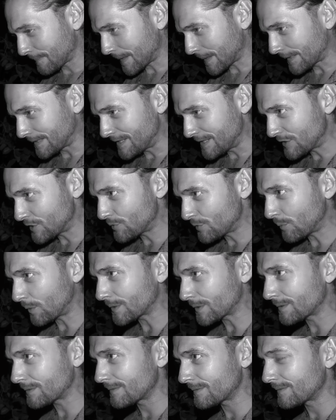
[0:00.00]
And this is
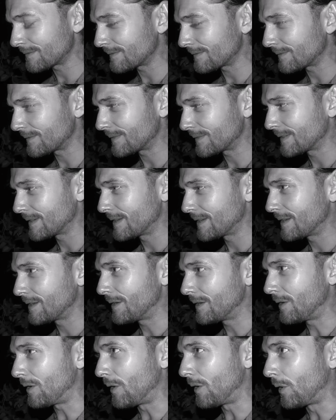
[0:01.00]
what
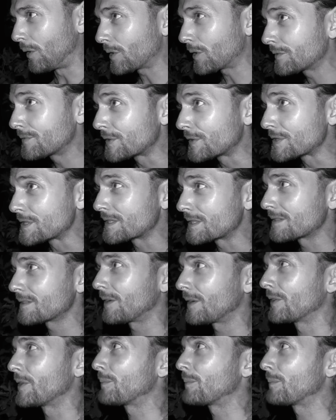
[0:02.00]
all of us on